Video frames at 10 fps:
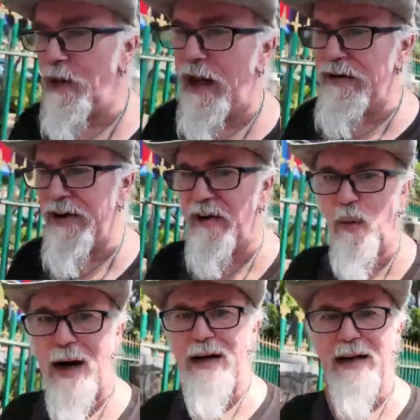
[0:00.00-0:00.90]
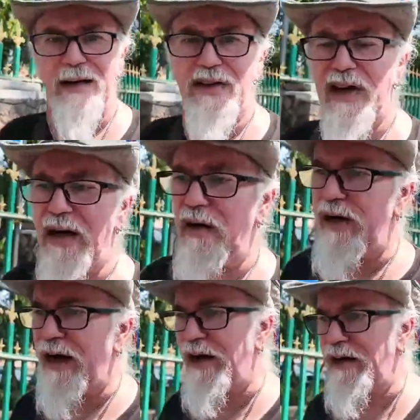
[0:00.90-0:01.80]
instead of waiting and saying,
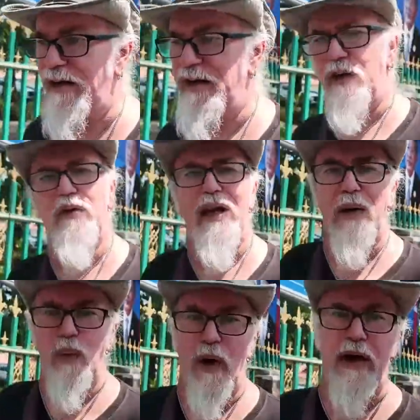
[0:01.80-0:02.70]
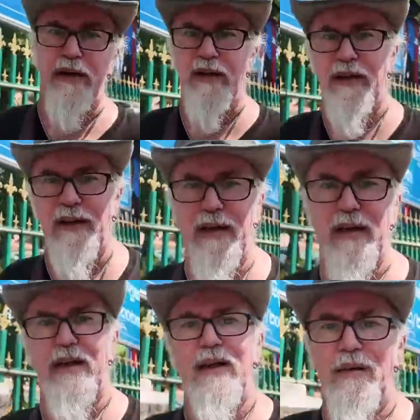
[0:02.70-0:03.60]
okay, you know, day one,
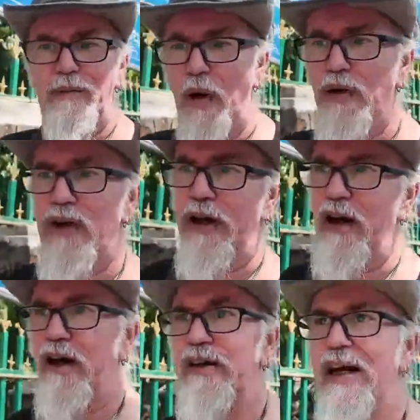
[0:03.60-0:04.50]
posting it on